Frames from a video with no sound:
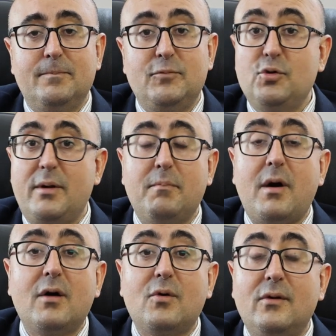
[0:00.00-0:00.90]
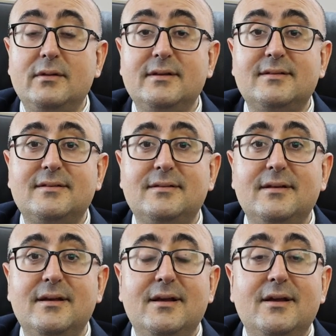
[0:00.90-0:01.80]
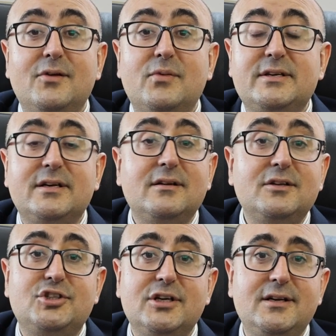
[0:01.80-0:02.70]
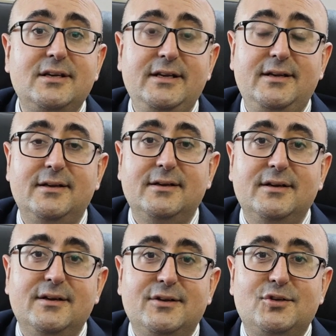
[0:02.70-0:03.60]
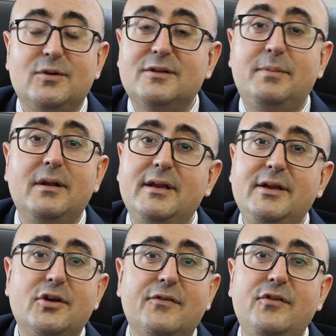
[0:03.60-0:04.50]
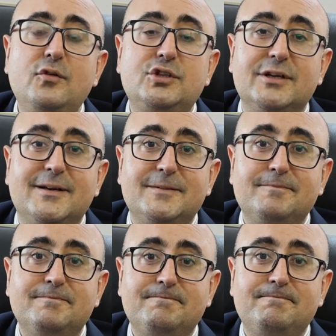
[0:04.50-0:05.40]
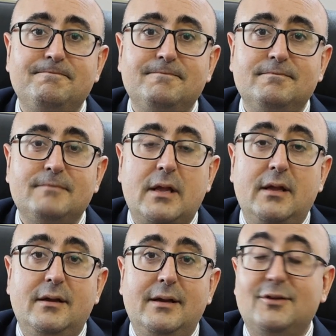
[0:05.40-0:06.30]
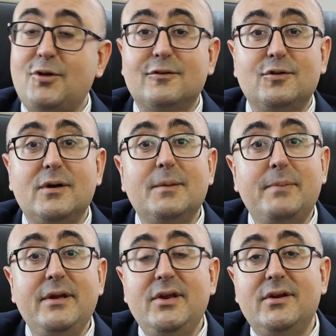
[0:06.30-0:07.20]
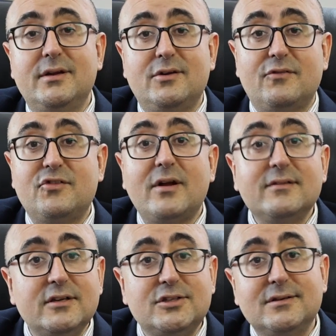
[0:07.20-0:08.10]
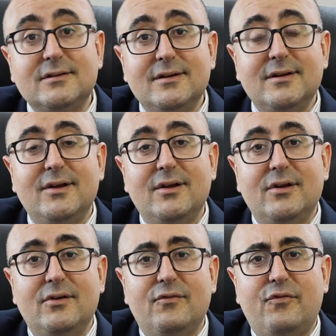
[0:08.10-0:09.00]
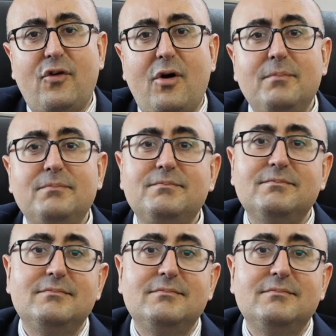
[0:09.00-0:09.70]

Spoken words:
You embark on this critical journey towards building your future. It's also a period of transition from